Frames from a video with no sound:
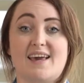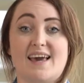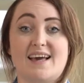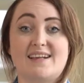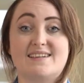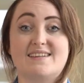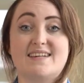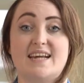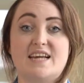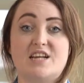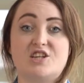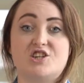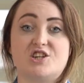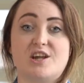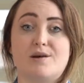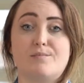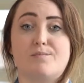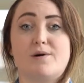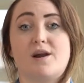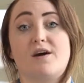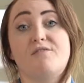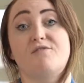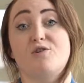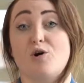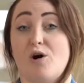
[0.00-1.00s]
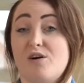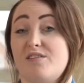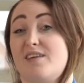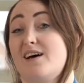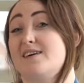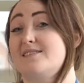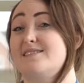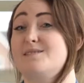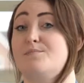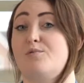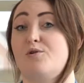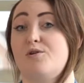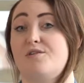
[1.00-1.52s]
get teaching, but I've got
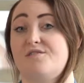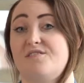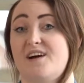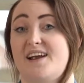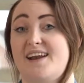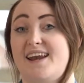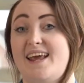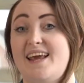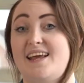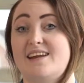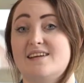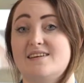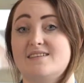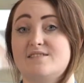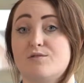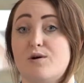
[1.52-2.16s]
that support if I need it.